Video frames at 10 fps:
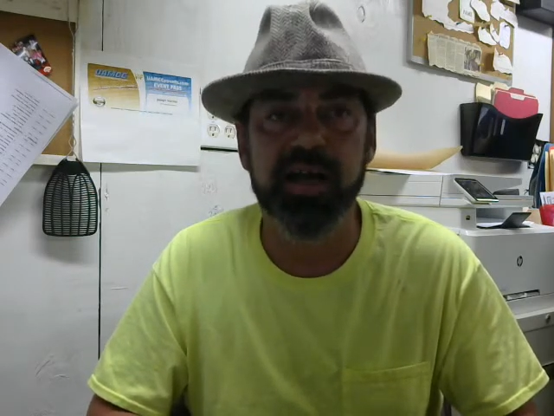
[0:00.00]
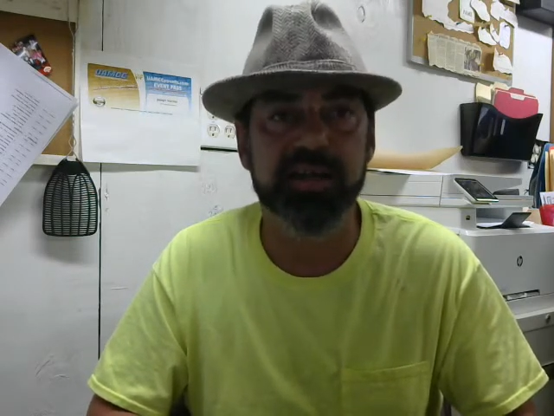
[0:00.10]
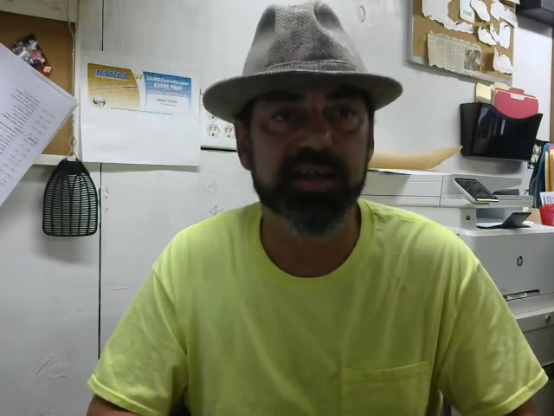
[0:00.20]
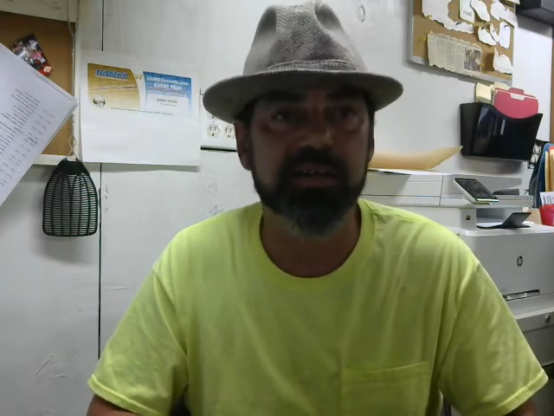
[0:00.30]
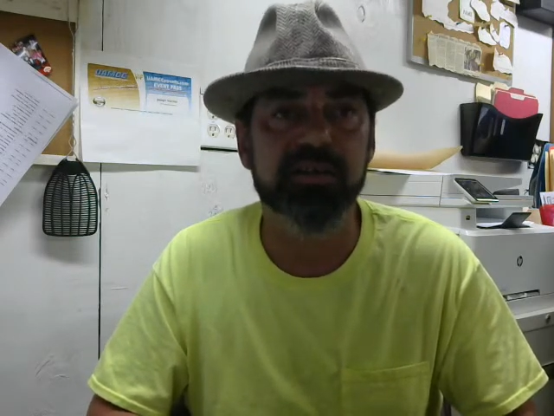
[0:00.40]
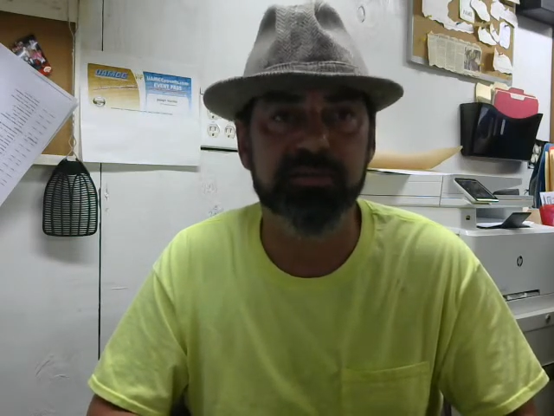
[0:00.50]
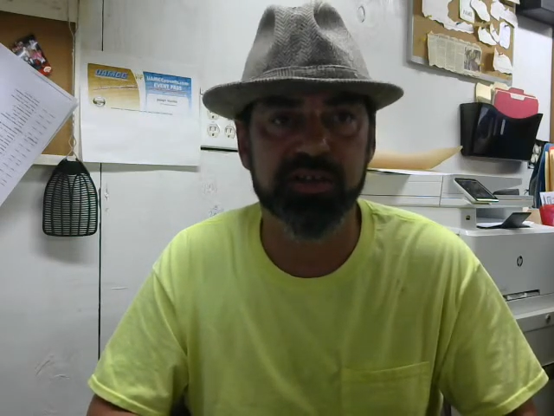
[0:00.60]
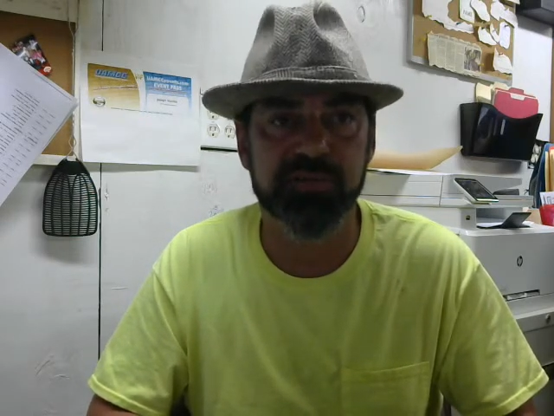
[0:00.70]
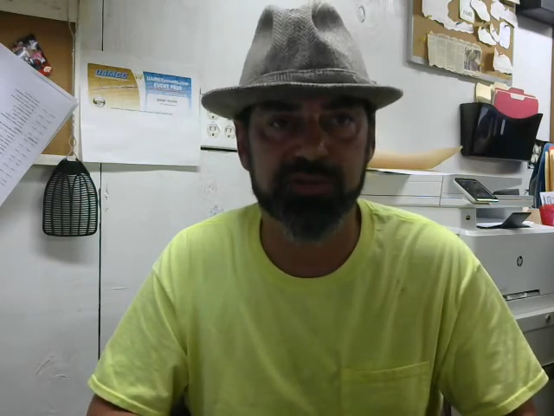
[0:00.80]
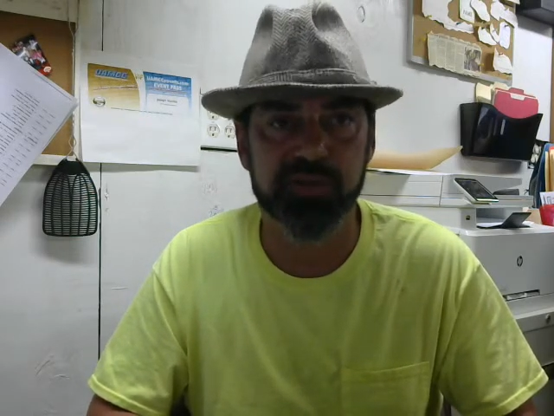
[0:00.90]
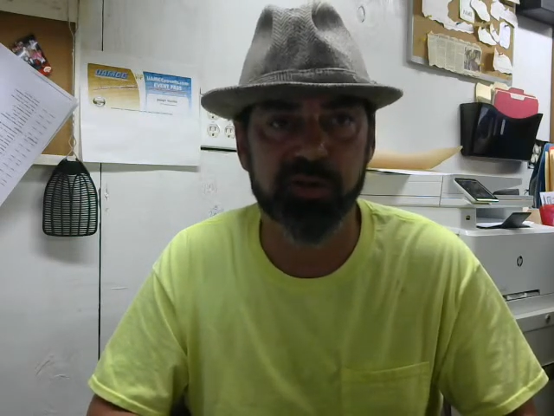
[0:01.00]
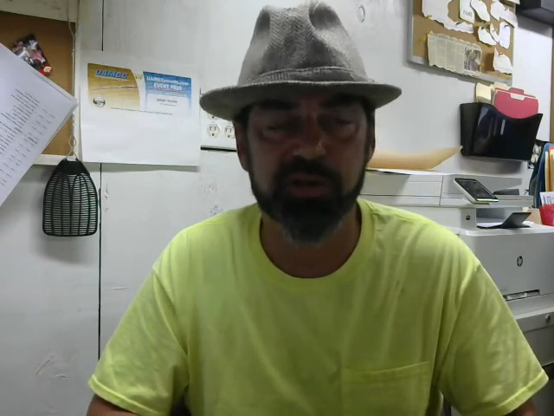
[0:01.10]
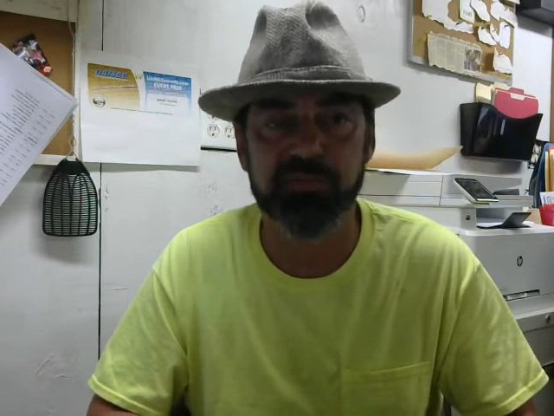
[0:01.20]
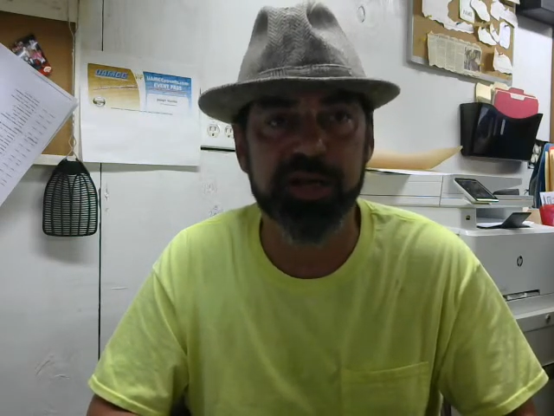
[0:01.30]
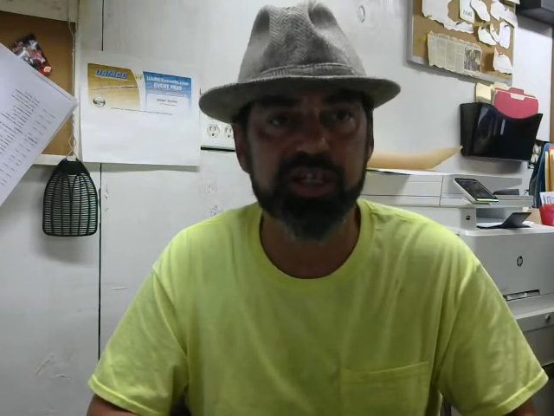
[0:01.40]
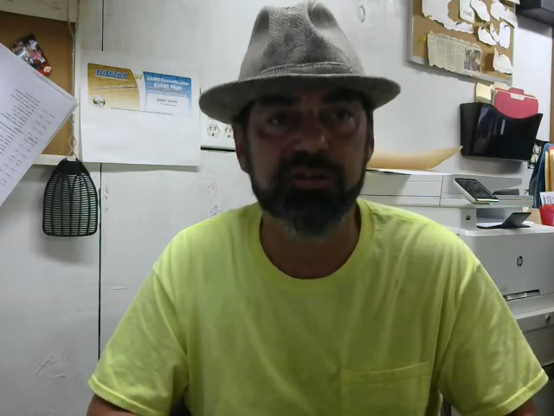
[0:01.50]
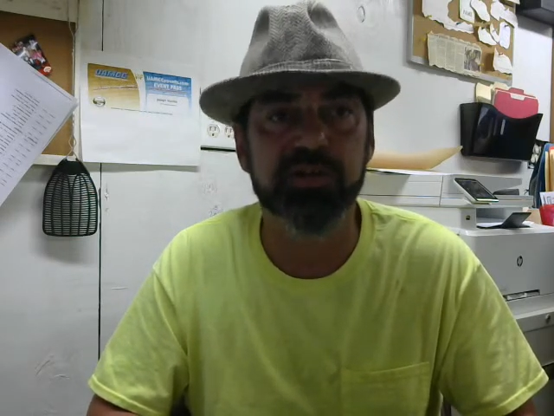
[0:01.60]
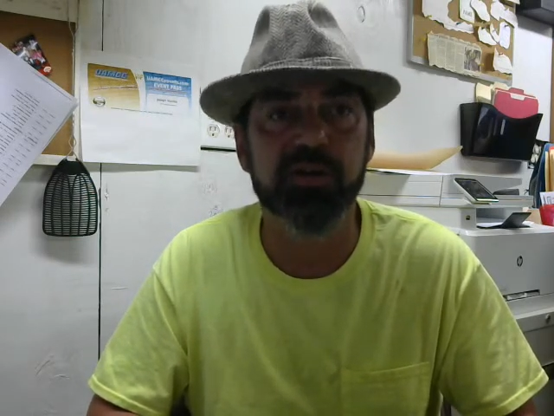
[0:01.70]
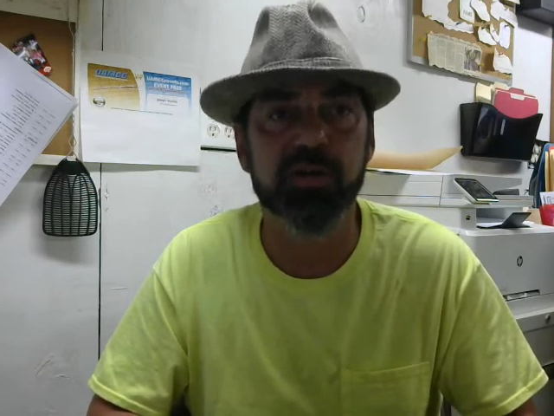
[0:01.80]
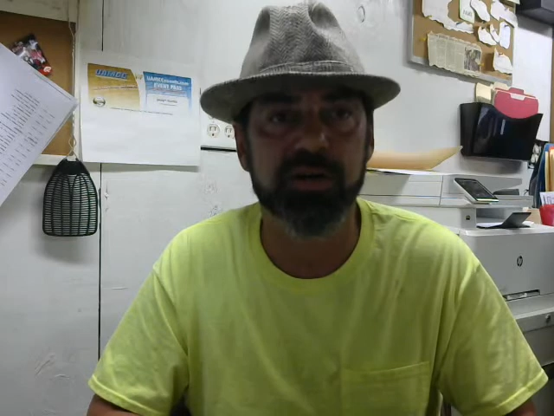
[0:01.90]
to have to kill themselves as hard, especially if
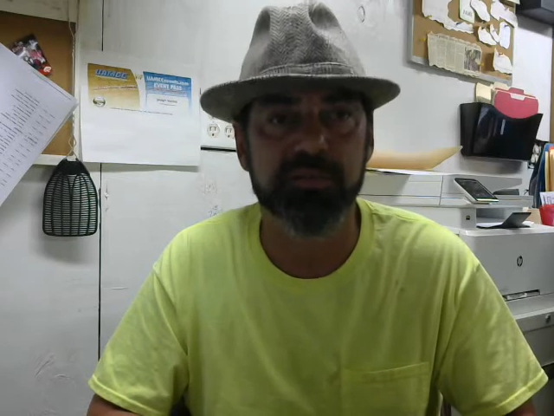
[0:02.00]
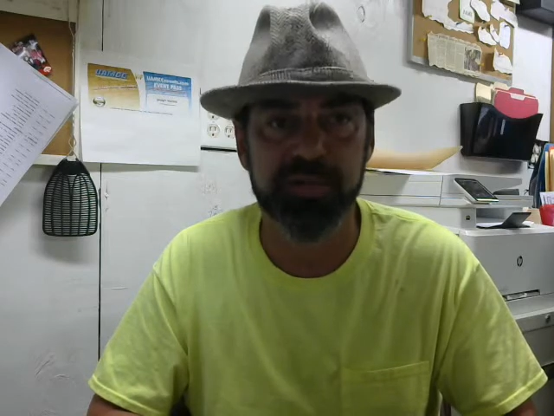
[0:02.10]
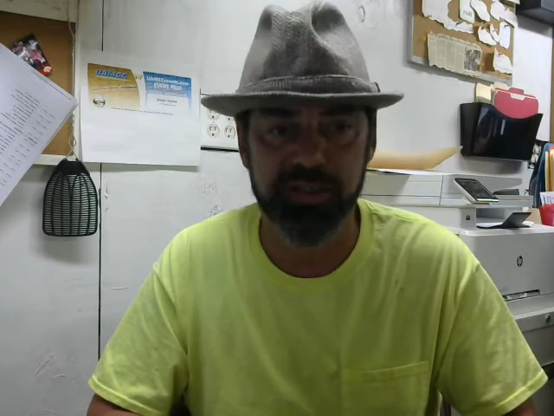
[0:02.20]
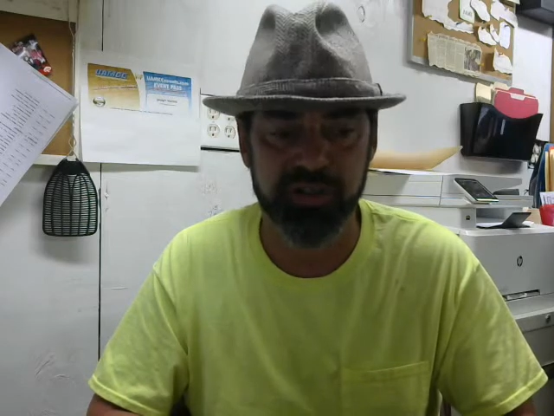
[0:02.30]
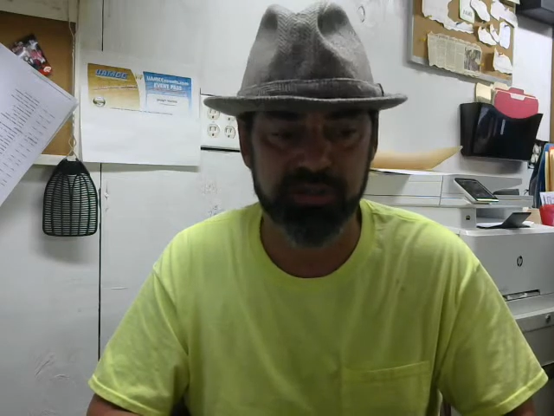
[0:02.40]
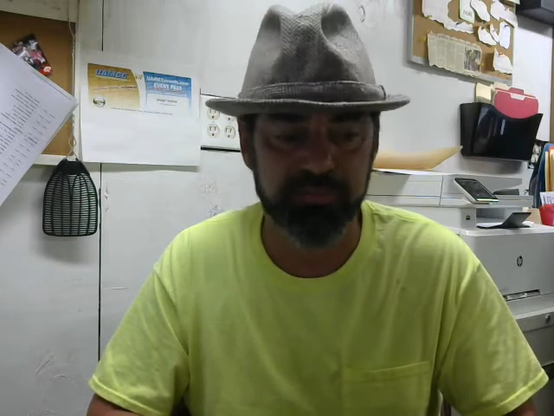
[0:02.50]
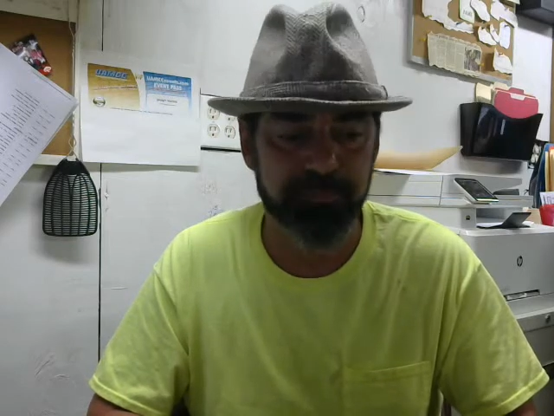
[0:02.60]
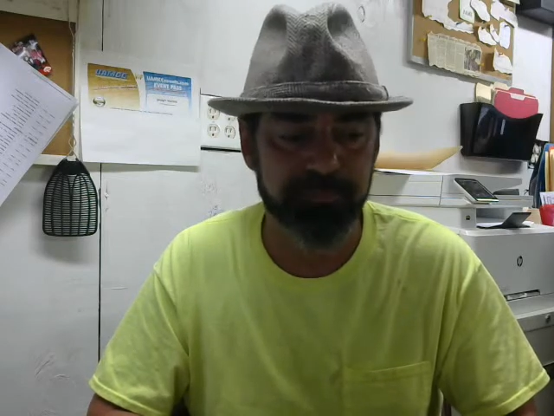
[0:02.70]
they're on commission.